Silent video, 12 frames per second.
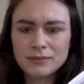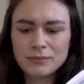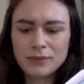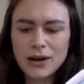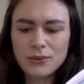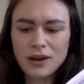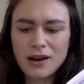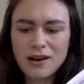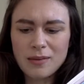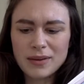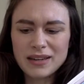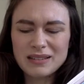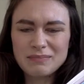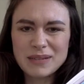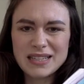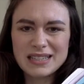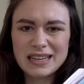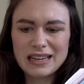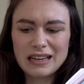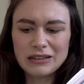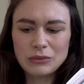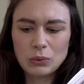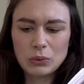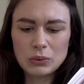Brown carpet,
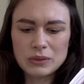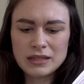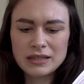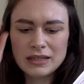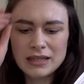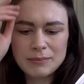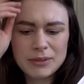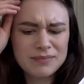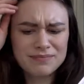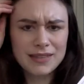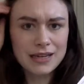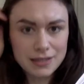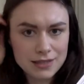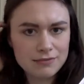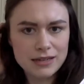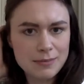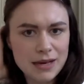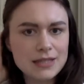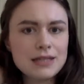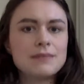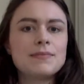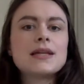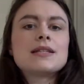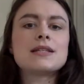biscuit-coloured walls. But that doesn't really matter.
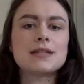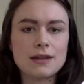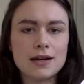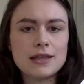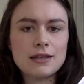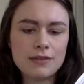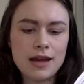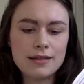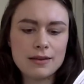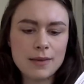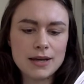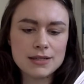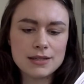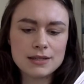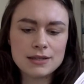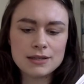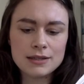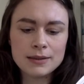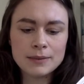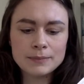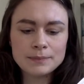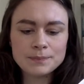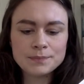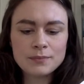It's inside the flat that matters.
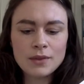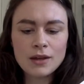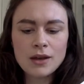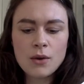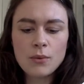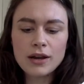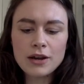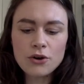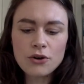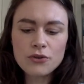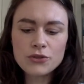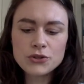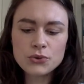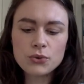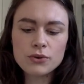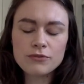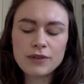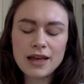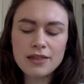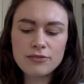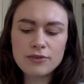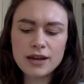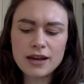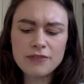When I knock on the door of flat
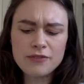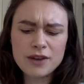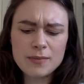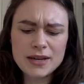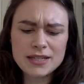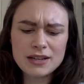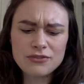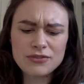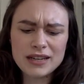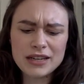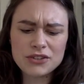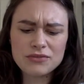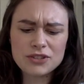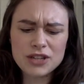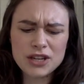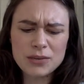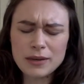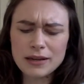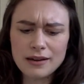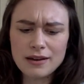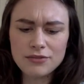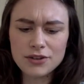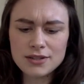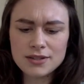three, I find myself feeling genuinely
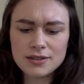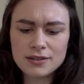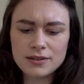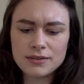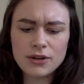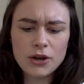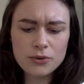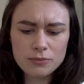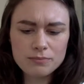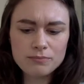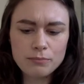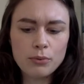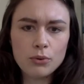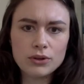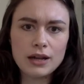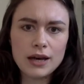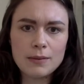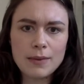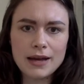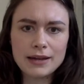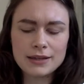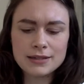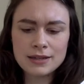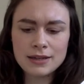nervous. No, borderline
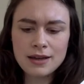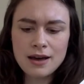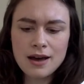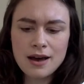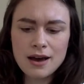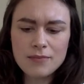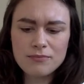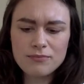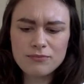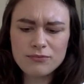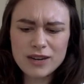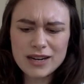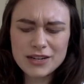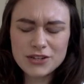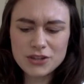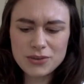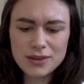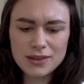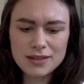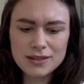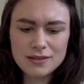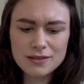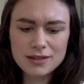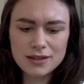panicked. I'm really doing this,
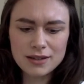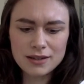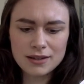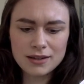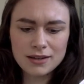aren't I?